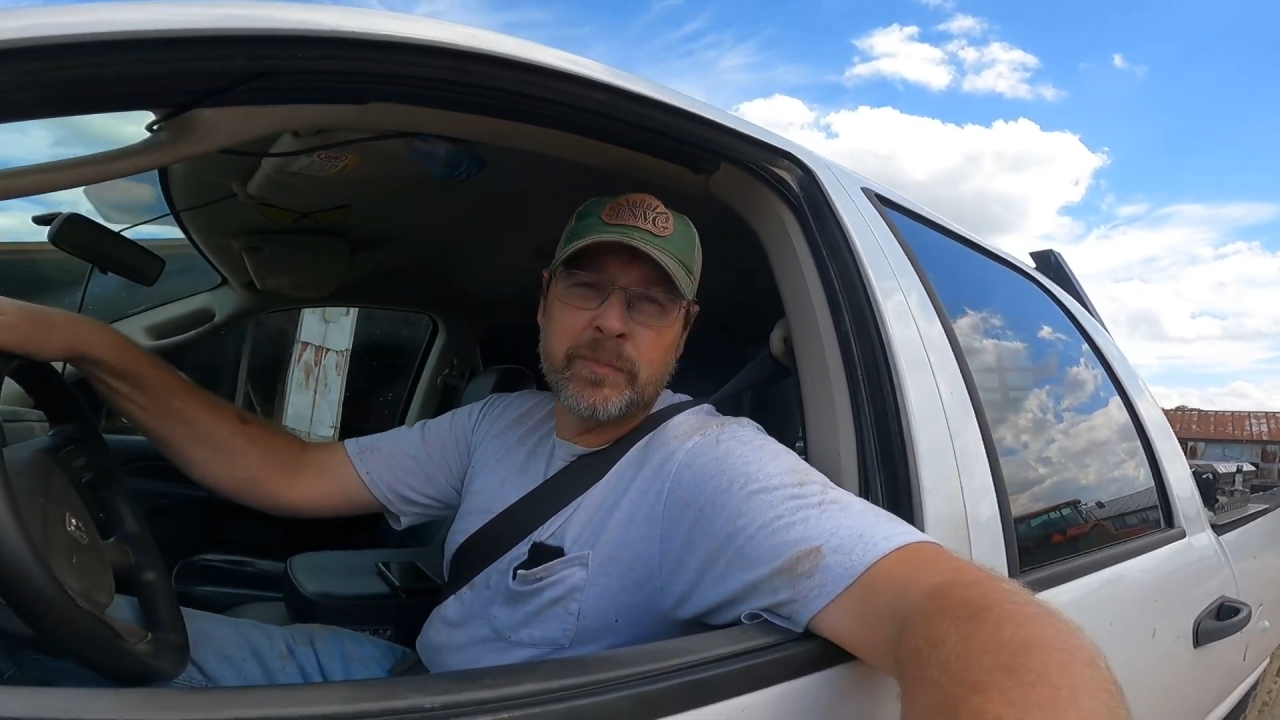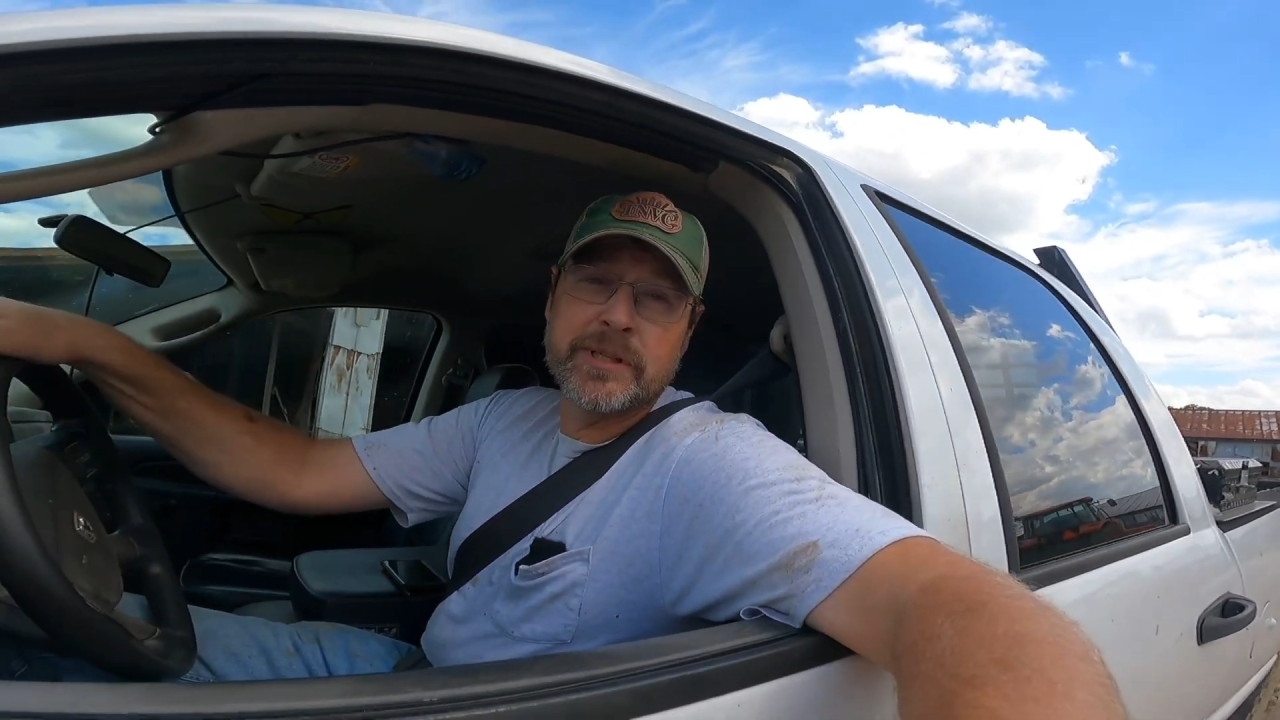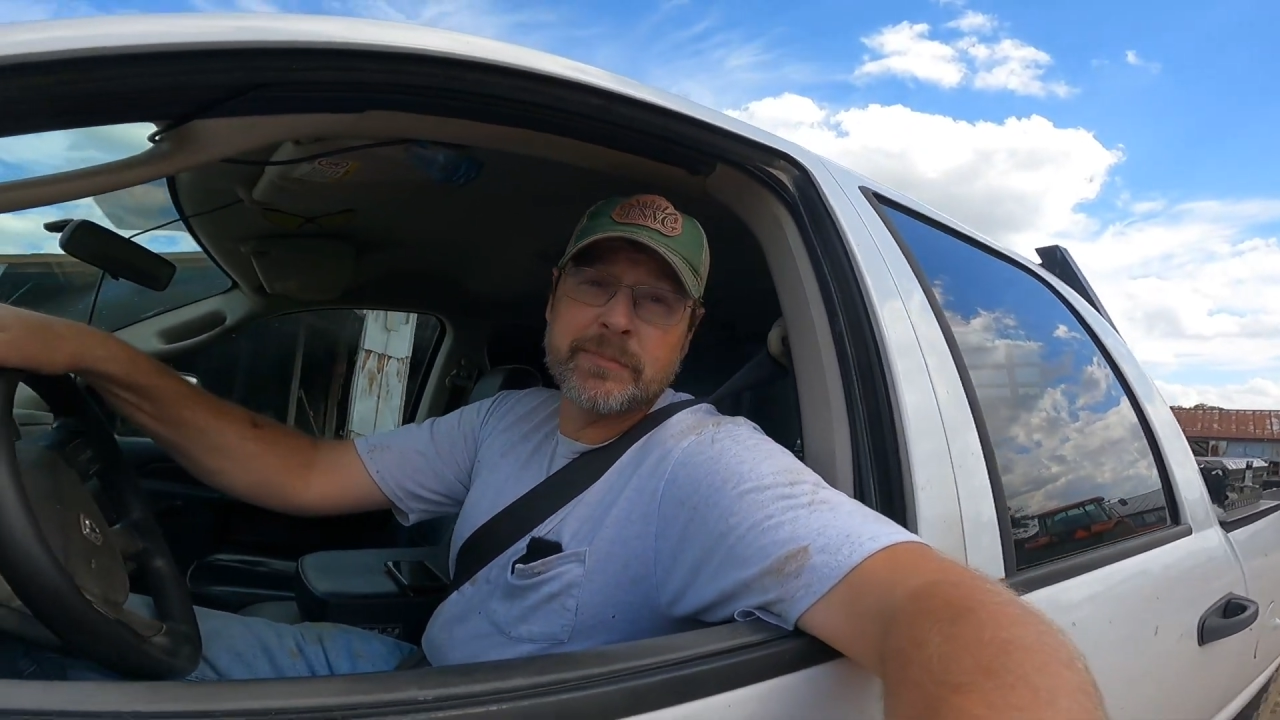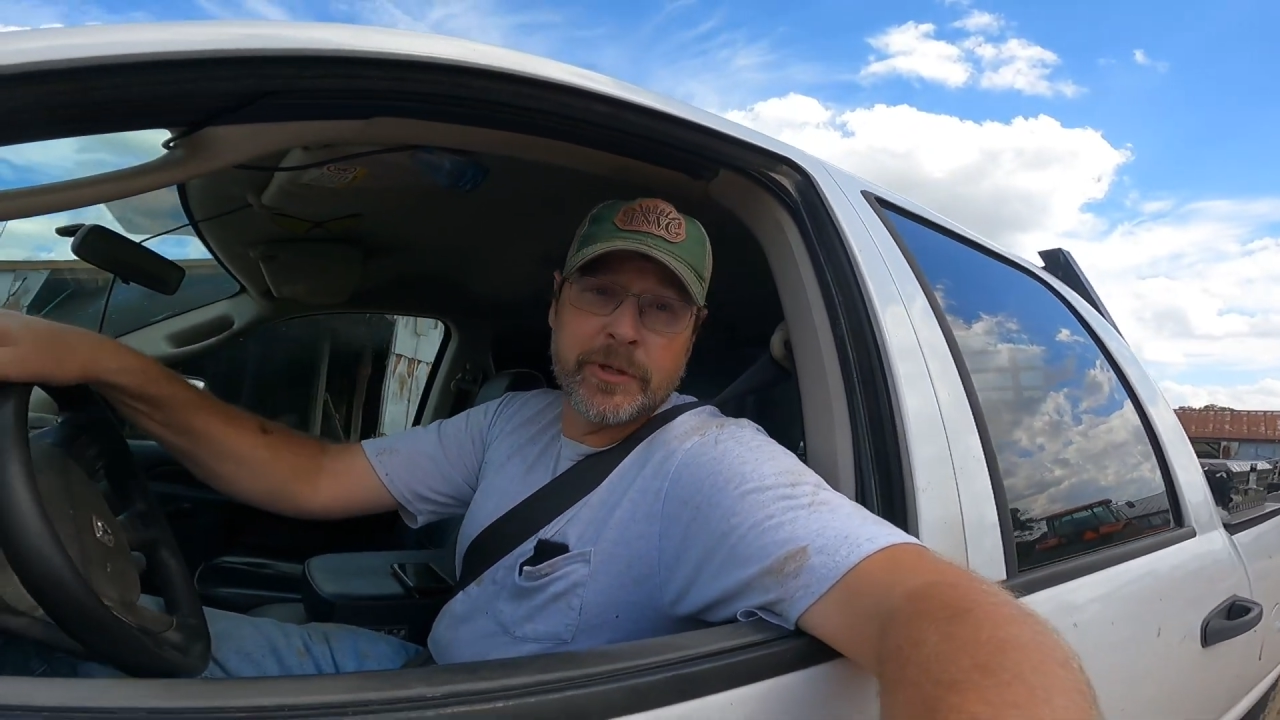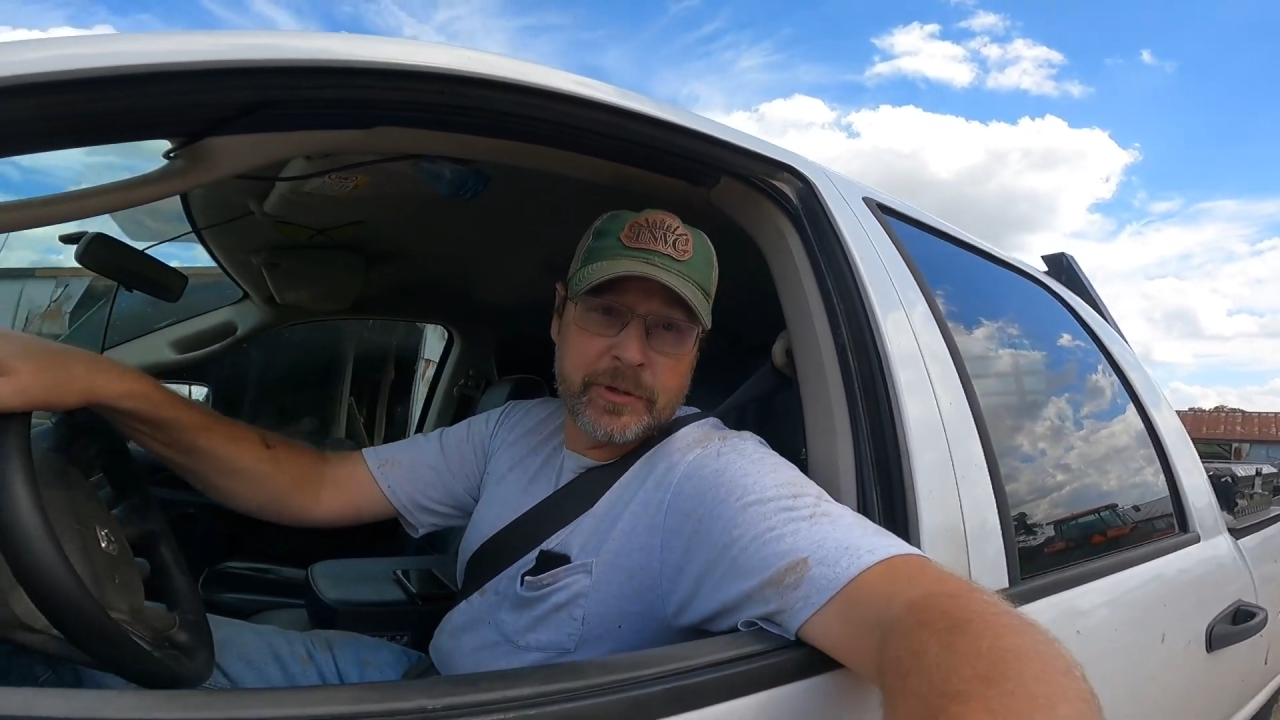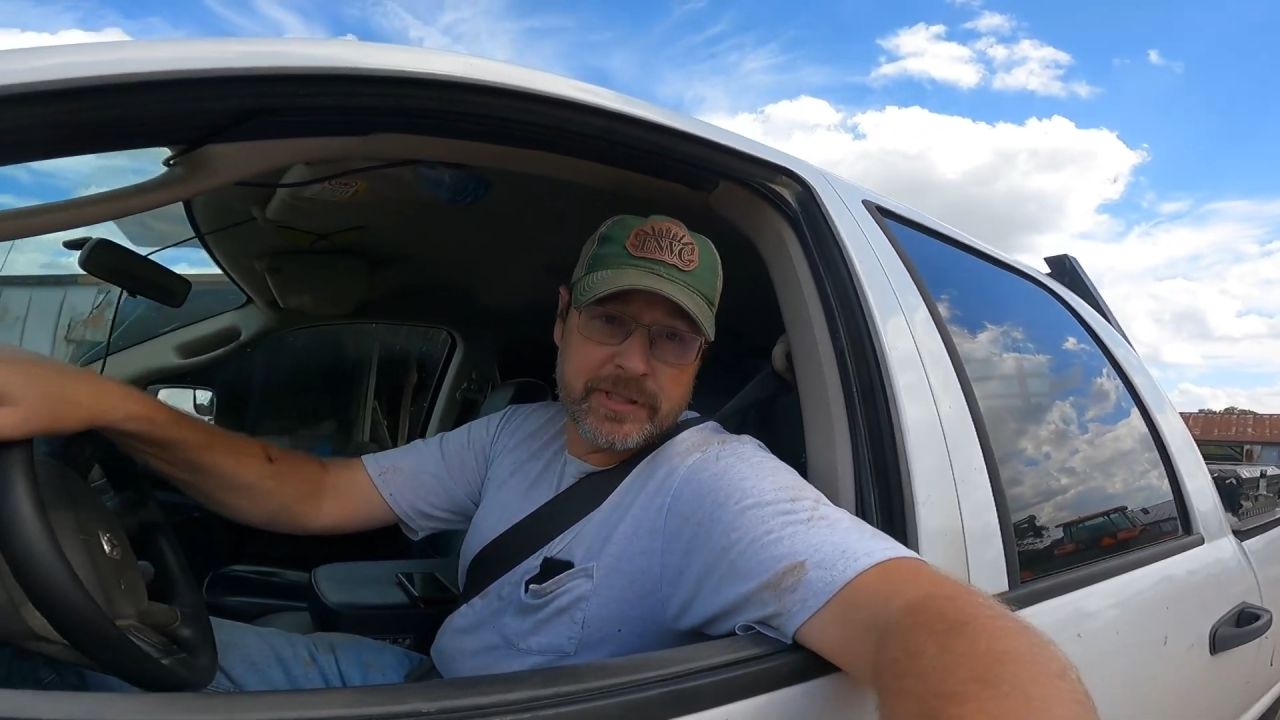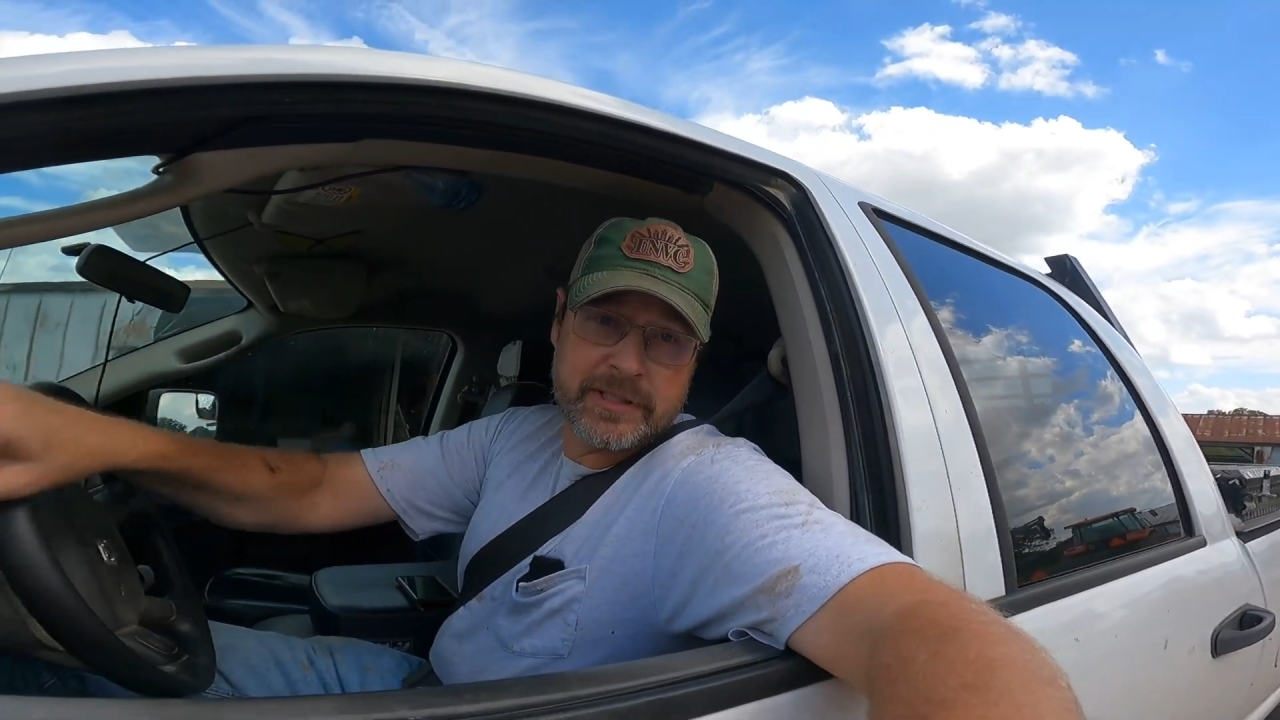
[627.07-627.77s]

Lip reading: put some Lucas,